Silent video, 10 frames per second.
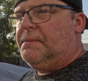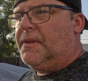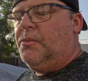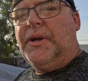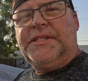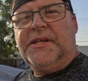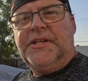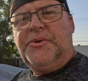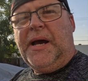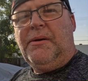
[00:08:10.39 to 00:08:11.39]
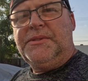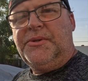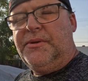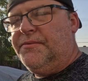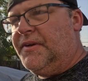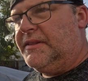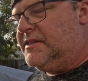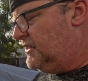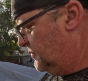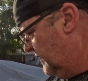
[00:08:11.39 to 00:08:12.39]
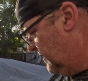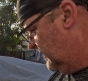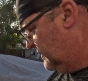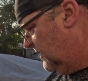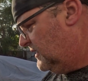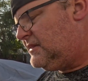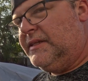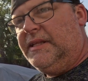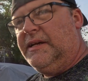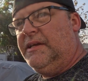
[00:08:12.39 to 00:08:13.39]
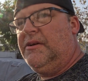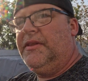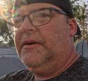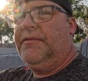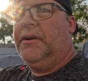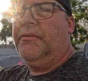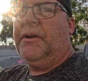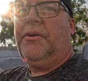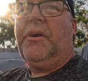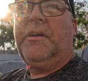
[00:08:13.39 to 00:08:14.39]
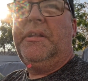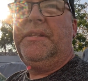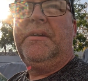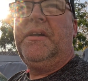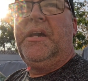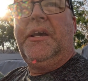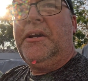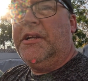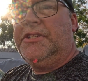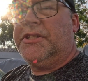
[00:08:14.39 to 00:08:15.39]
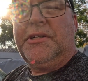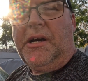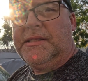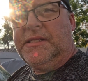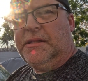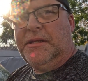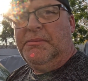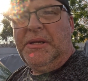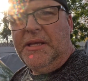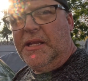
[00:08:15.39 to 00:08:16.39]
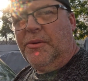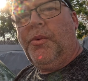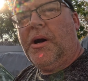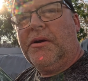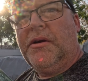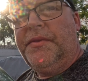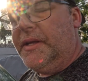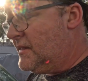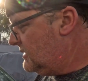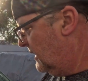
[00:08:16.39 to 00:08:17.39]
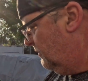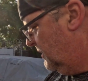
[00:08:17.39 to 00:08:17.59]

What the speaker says: what it's going to do, how it's going to affect the situation, because honestly, that that very rare car in there could have just constantly been getting water on the inside,